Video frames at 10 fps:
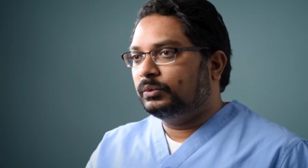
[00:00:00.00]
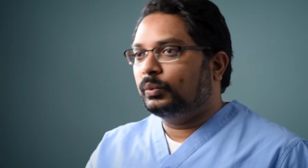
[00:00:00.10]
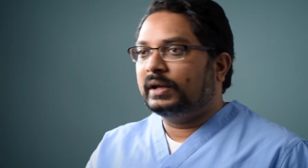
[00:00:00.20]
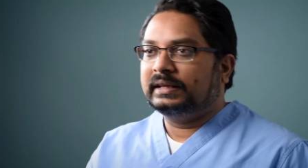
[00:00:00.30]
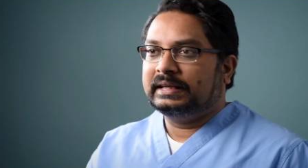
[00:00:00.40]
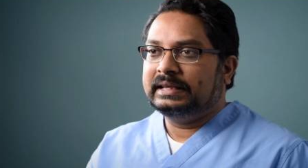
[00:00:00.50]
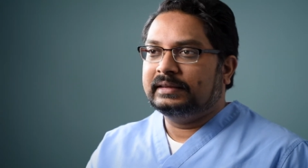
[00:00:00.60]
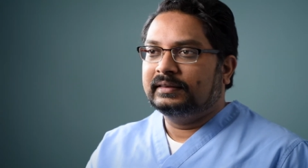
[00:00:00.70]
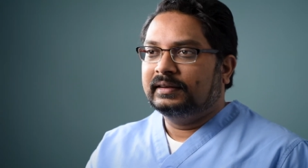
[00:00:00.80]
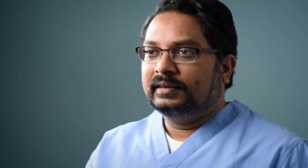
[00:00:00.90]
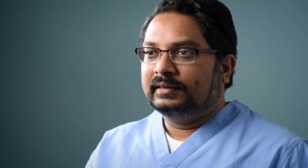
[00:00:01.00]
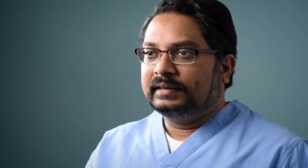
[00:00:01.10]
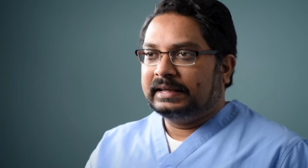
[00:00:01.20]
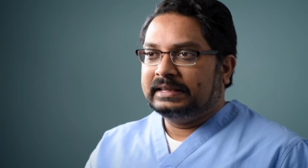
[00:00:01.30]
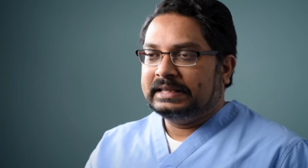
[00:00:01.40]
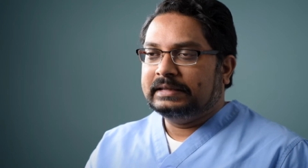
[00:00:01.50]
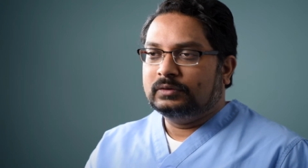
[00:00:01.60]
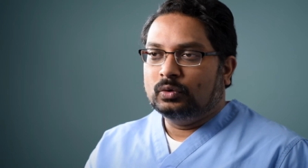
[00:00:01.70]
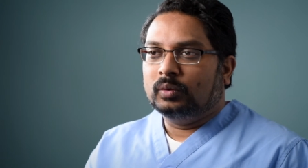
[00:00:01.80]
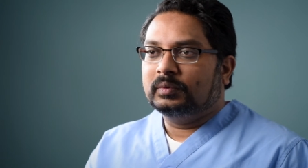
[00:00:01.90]
and when they eat. They can
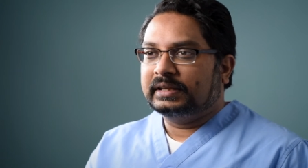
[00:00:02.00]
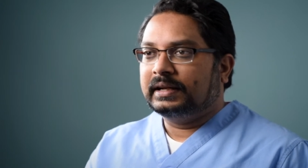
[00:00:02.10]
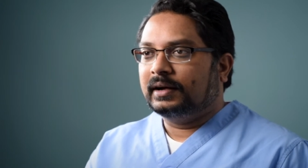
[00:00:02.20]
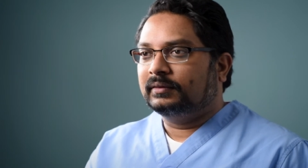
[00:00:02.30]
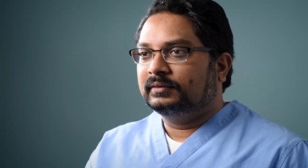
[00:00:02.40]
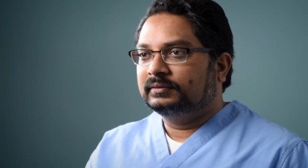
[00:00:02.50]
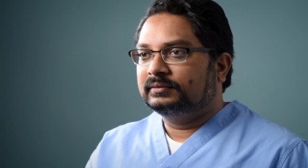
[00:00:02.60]
eat normally now.